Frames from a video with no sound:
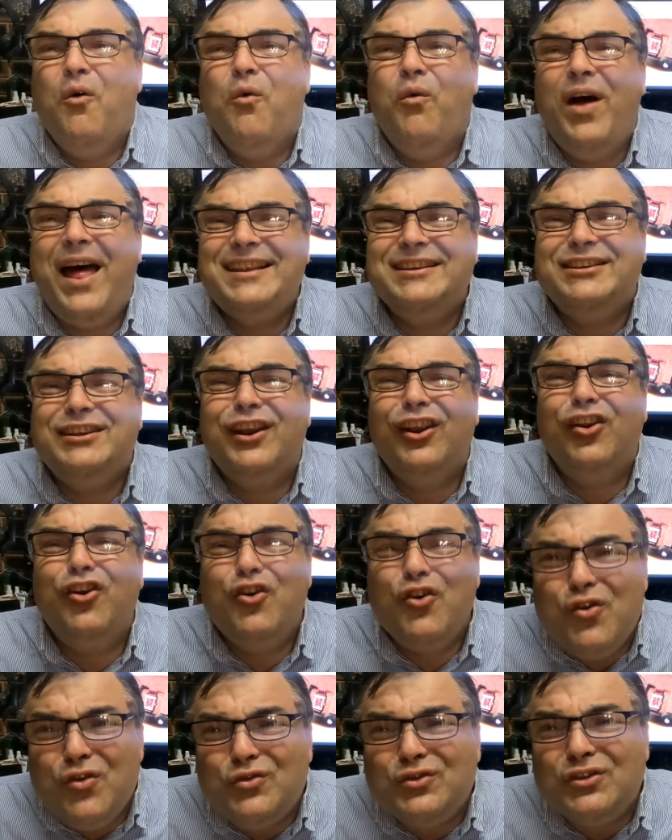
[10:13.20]
That's
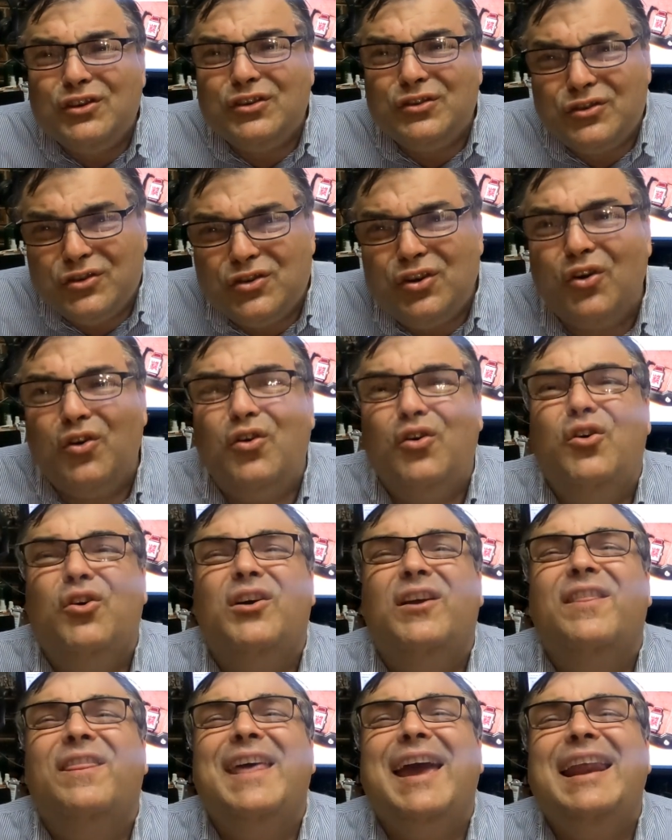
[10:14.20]
loser
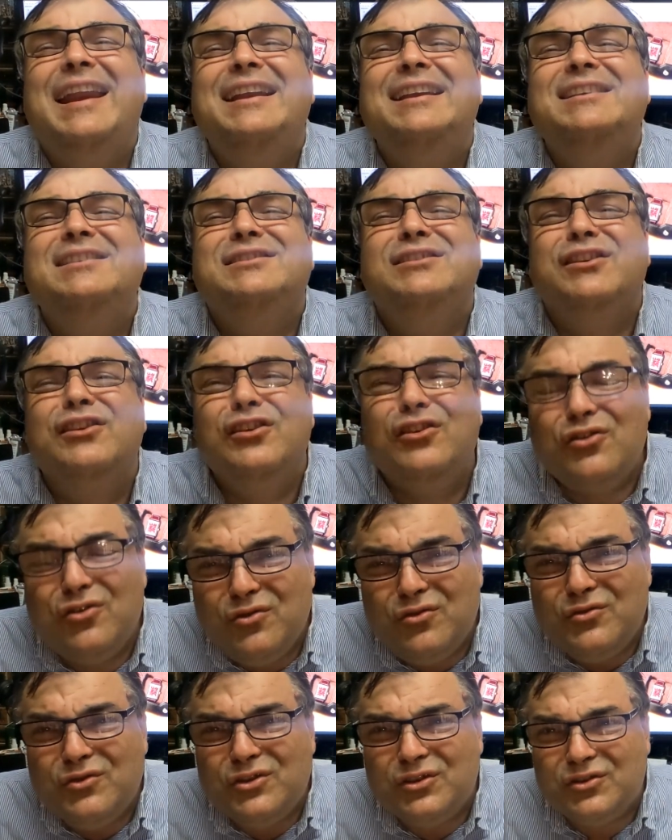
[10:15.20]
talk. That is
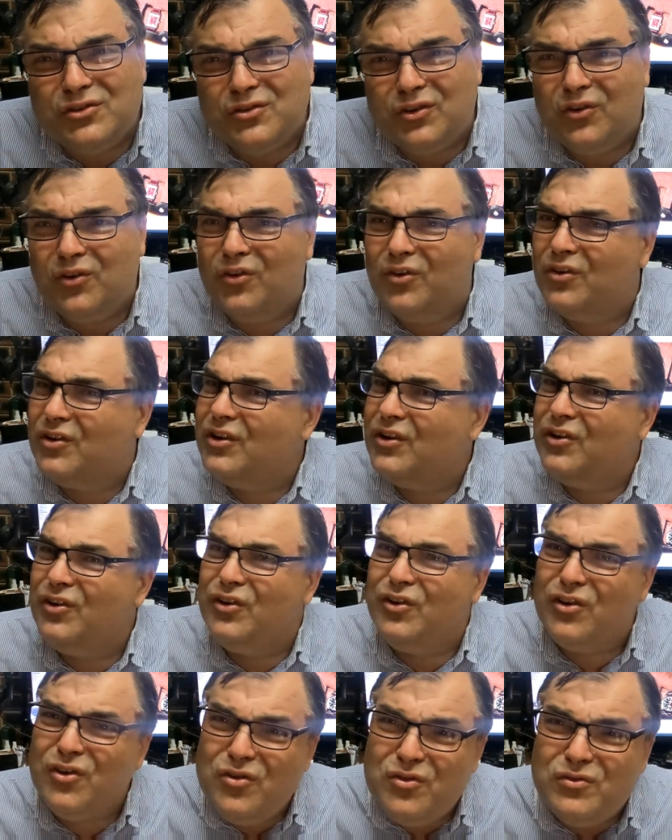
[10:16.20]
loser talk.
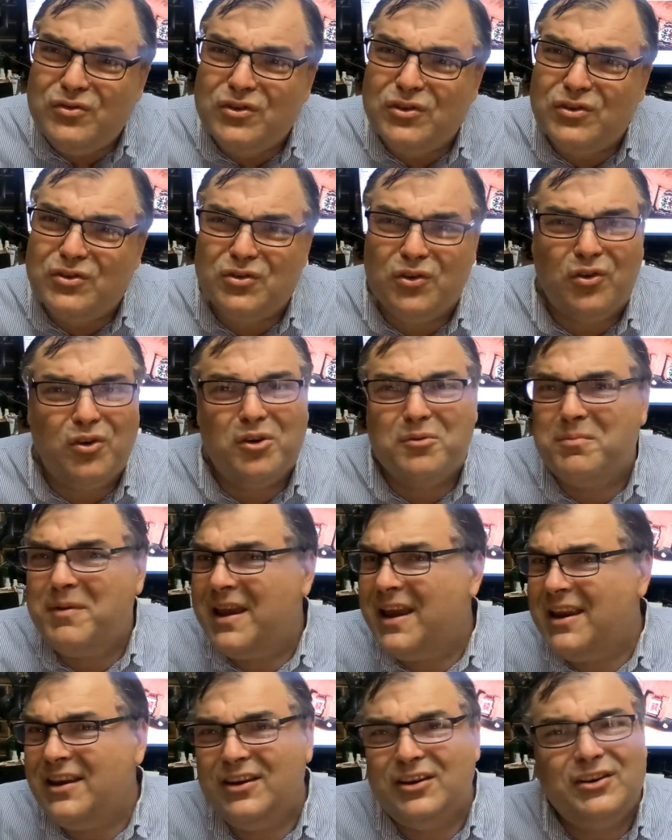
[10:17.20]
Loser talk,
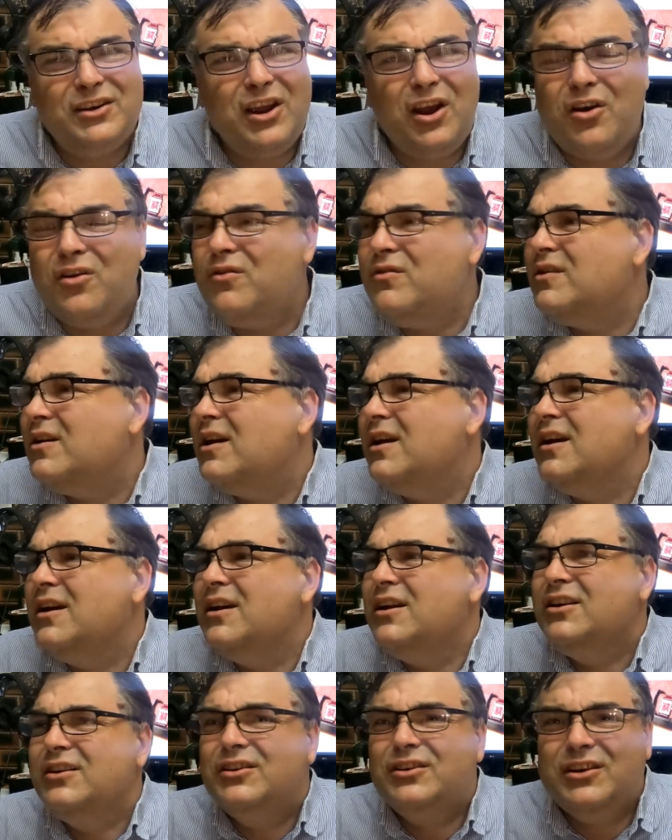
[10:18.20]
man. You don't
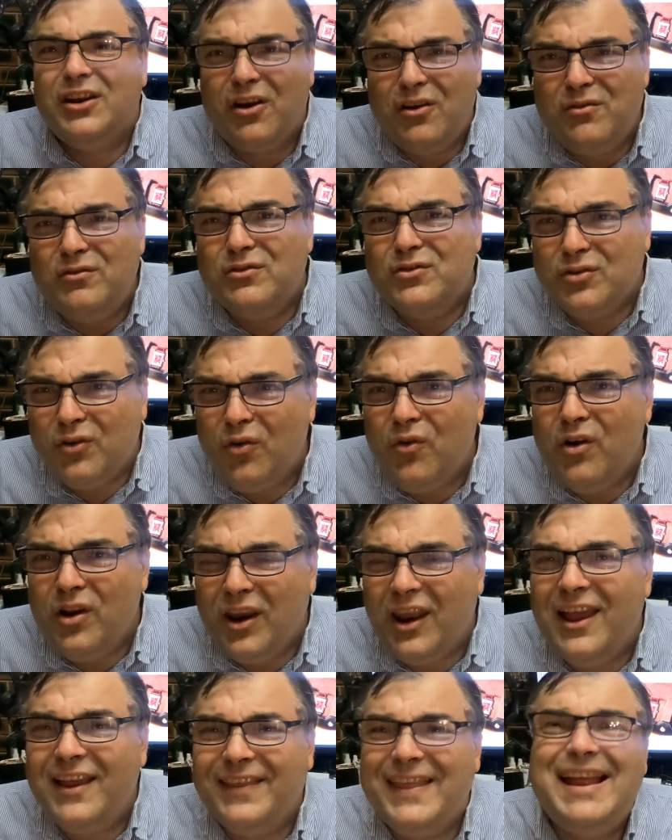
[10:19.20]
talk
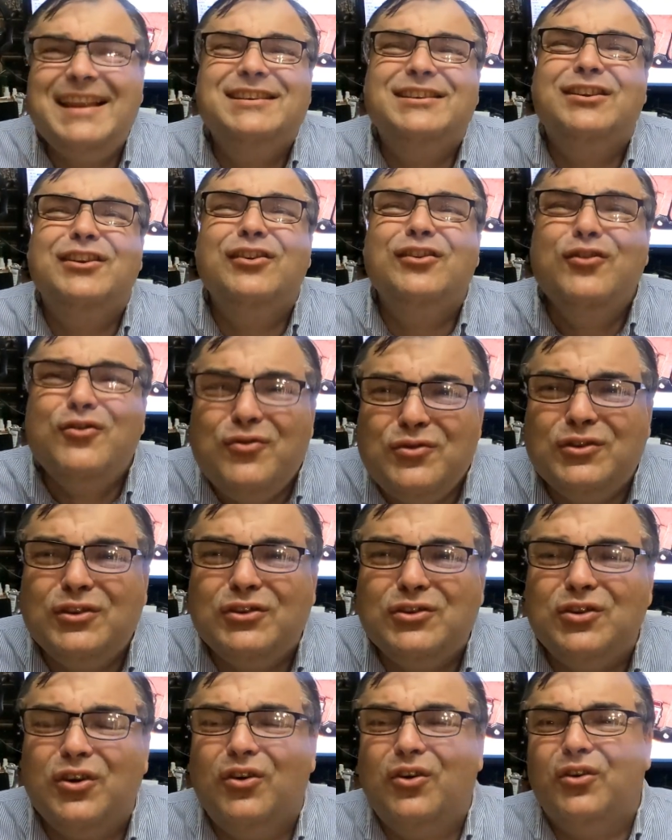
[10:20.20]
like that's
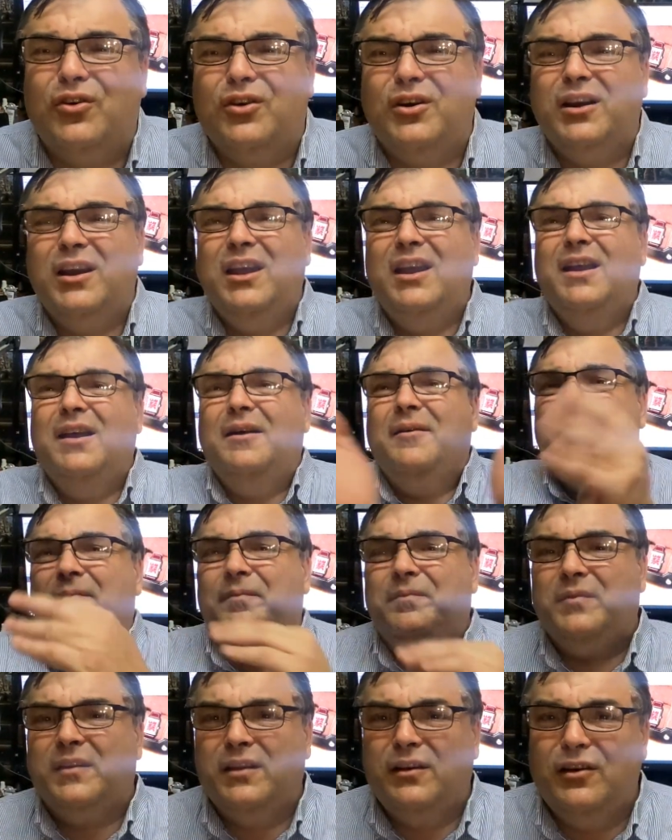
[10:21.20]
loser talk.
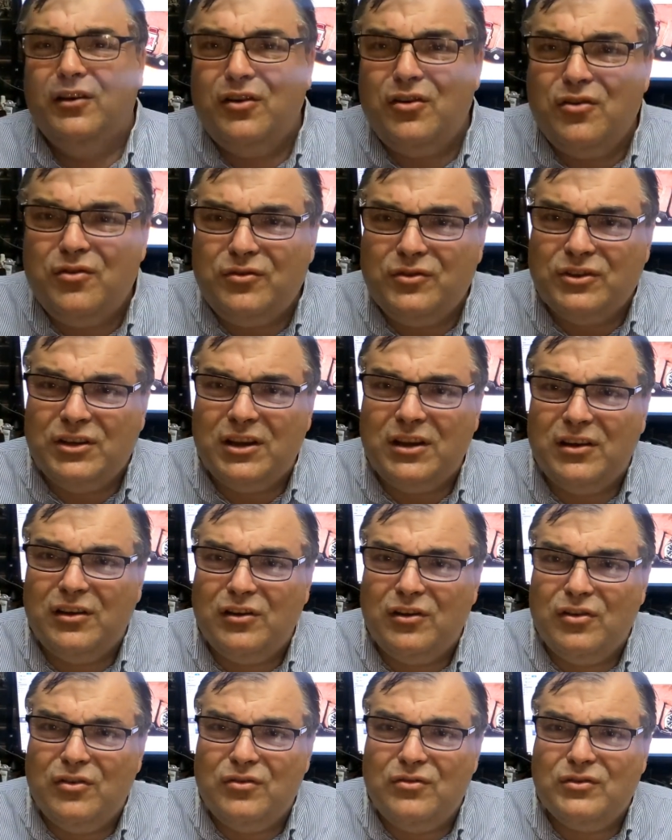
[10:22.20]
Loser.
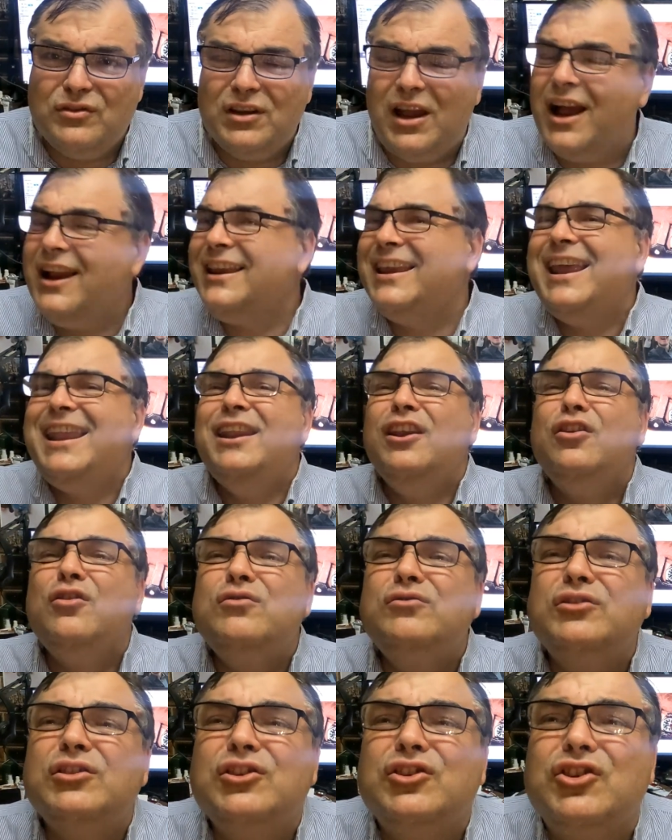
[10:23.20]
I get
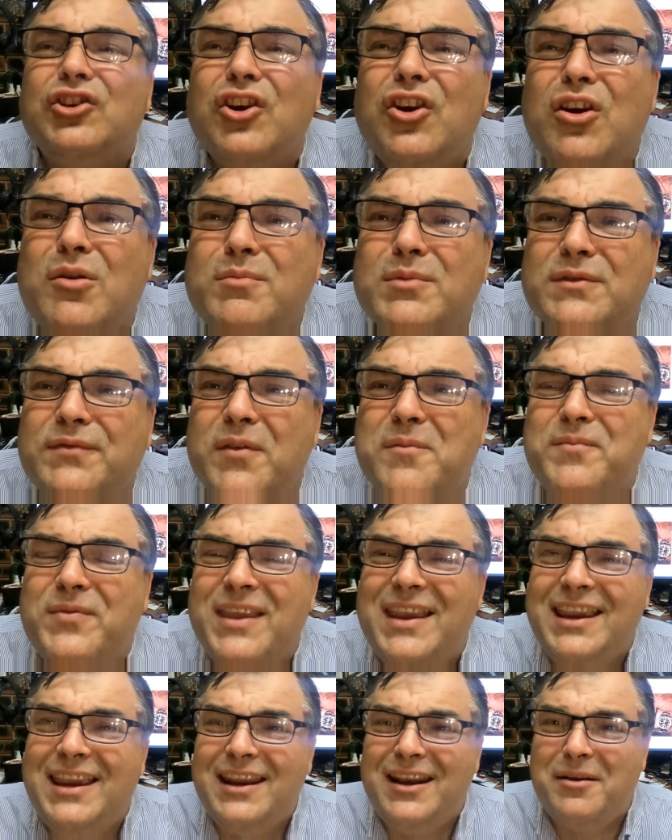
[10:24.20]
loser germs from
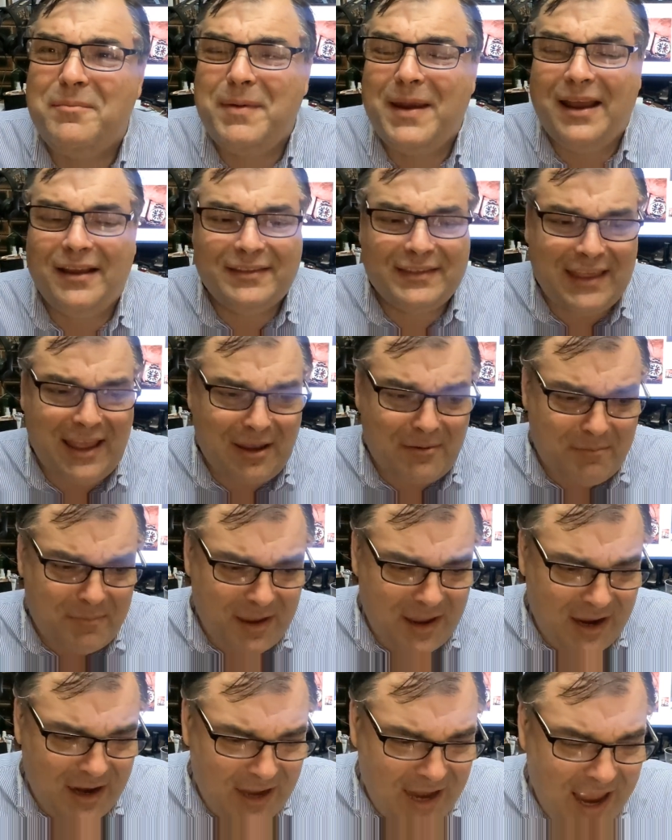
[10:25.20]
thinking about that,
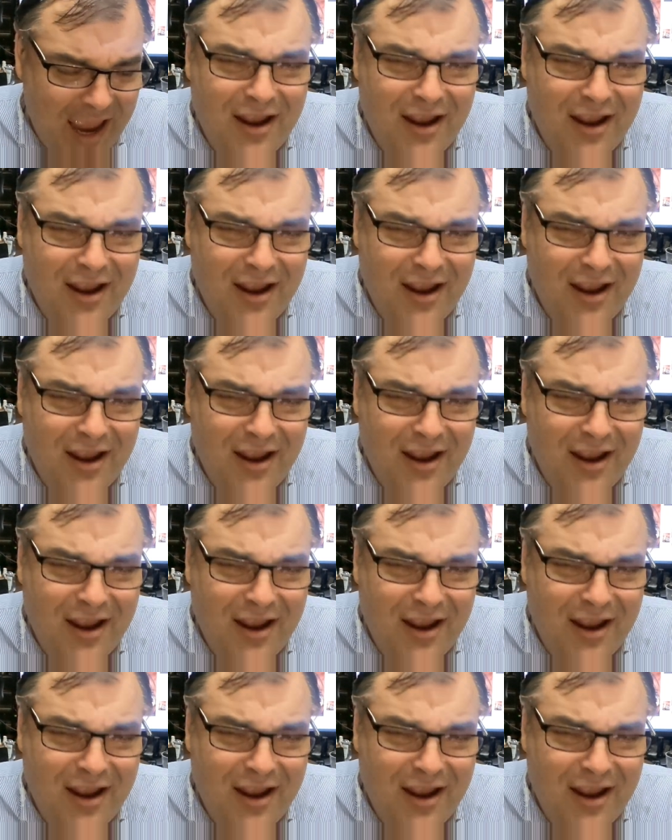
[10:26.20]
man.